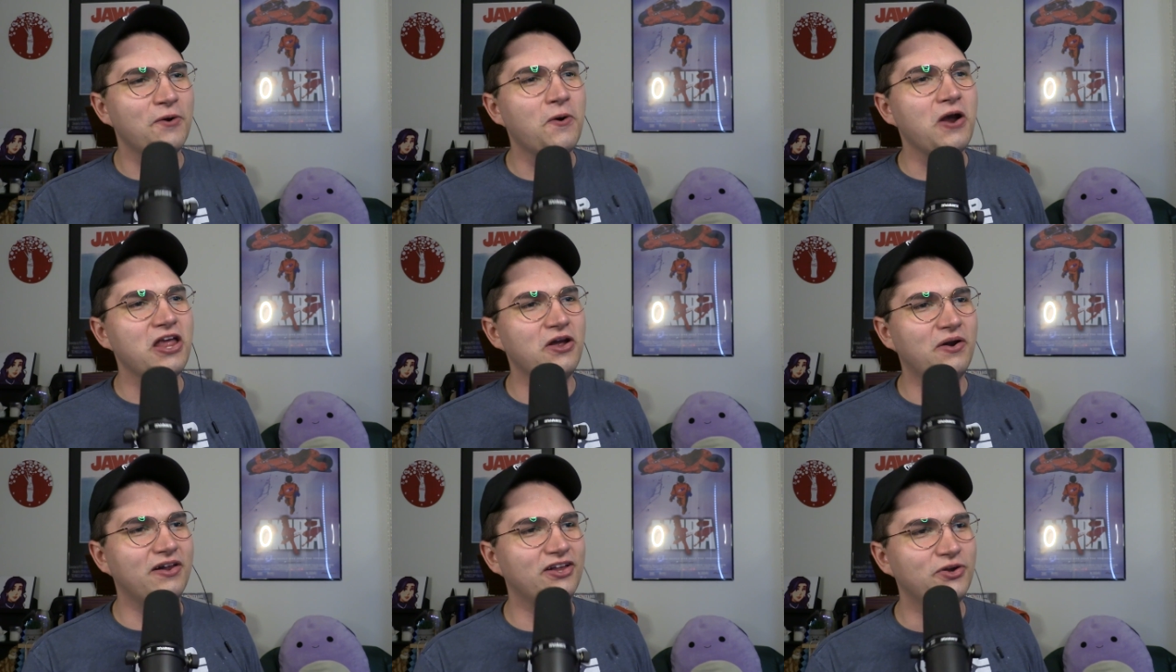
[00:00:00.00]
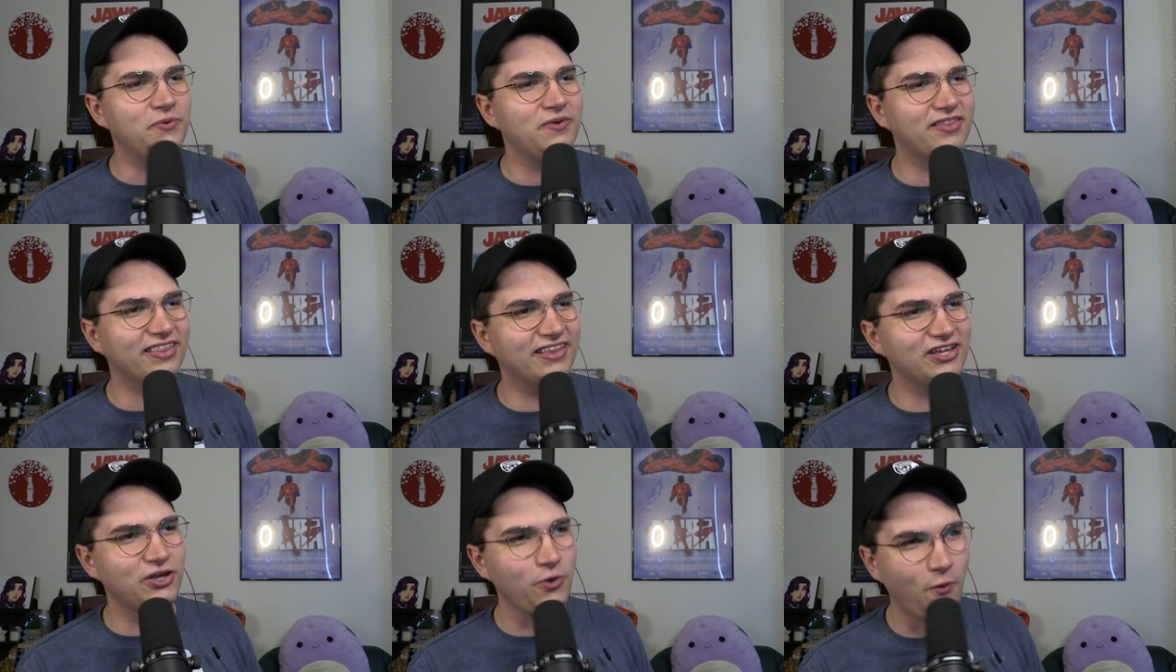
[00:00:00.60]
you, you, you,
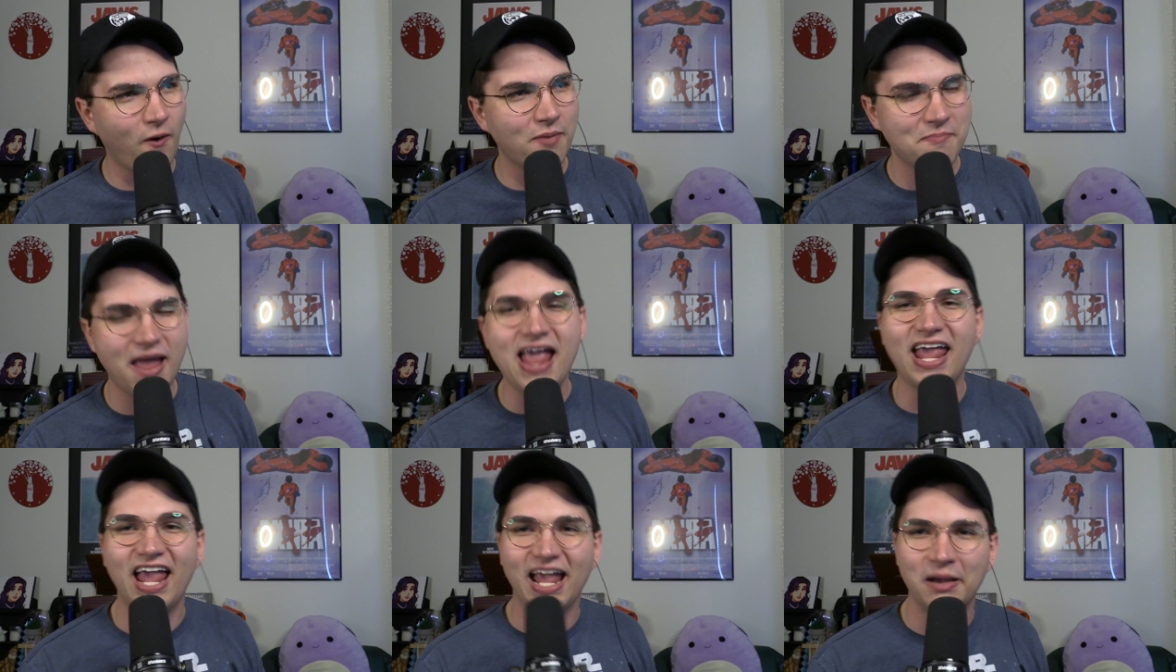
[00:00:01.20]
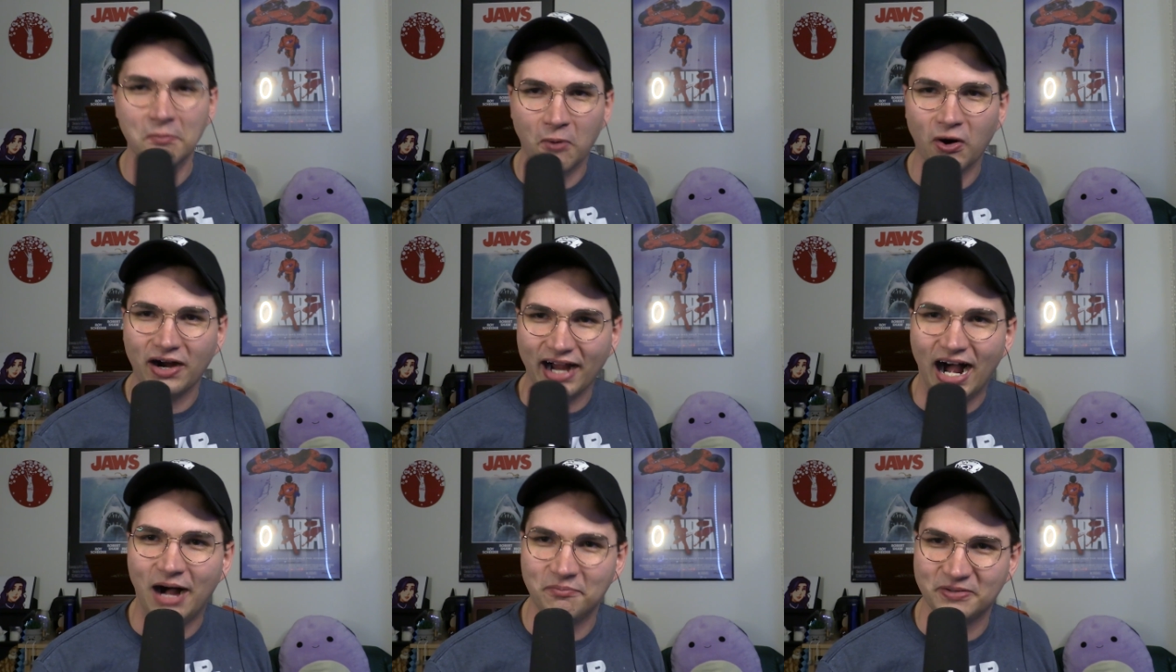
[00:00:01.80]
you are making it more
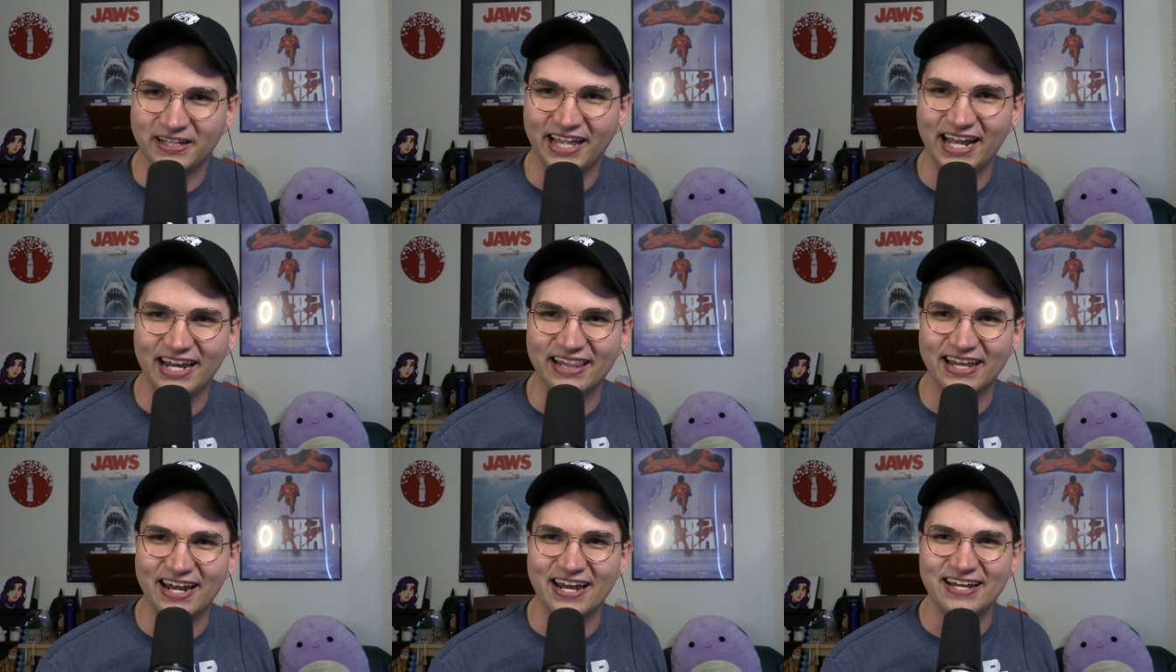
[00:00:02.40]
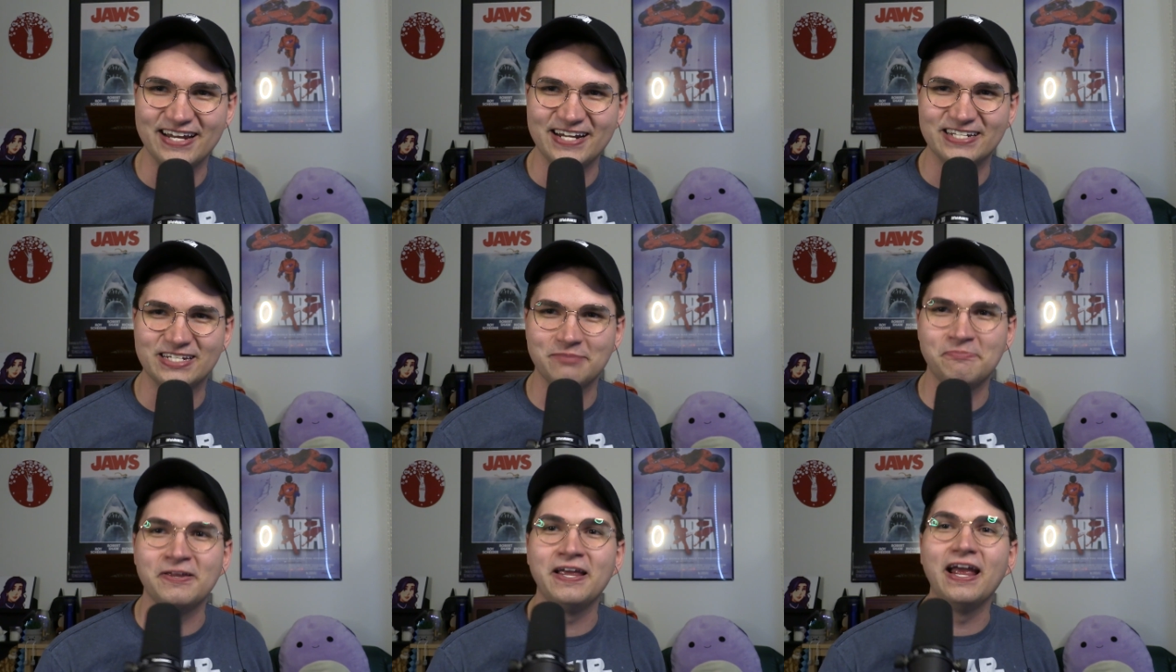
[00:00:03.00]
complicated than it needs
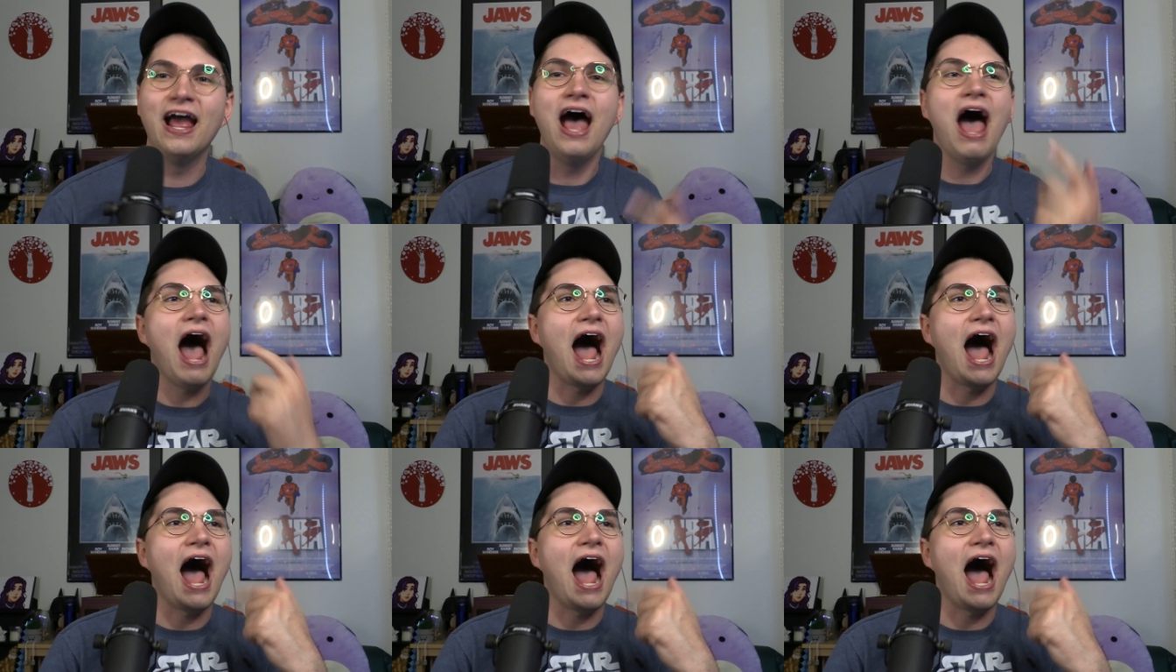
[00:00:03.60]
to be.